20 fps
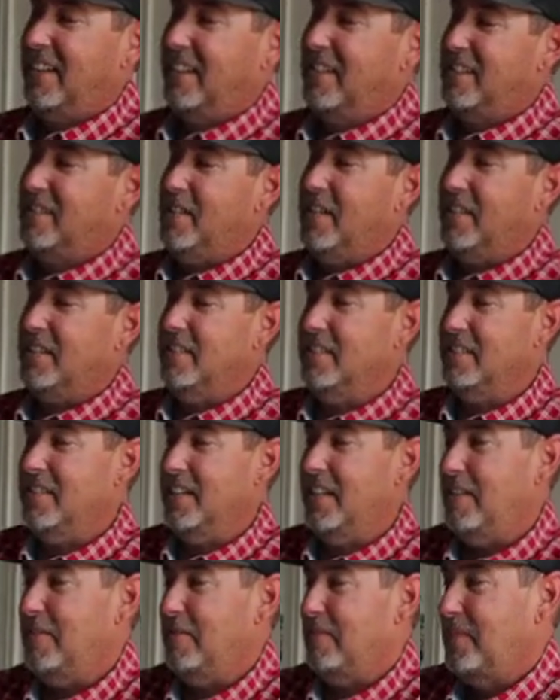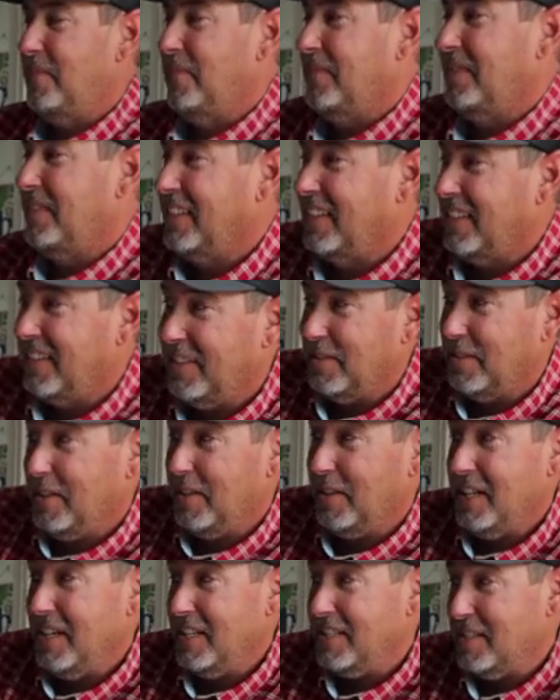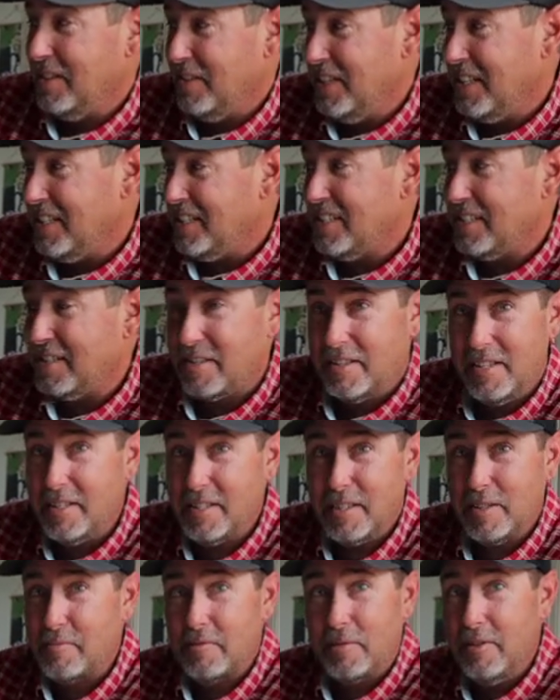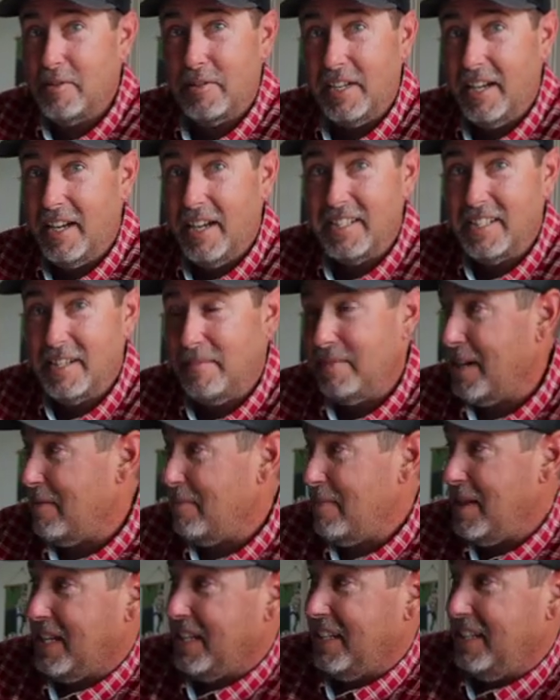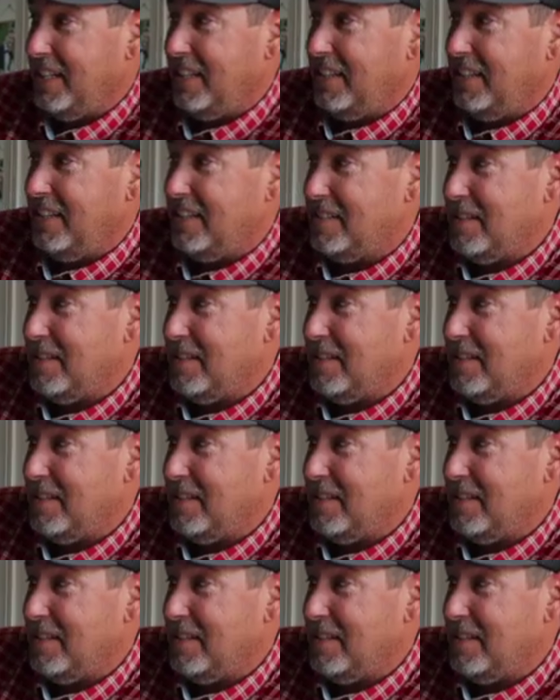Check this out. Okay, so this is real, guys. I'm not making any of this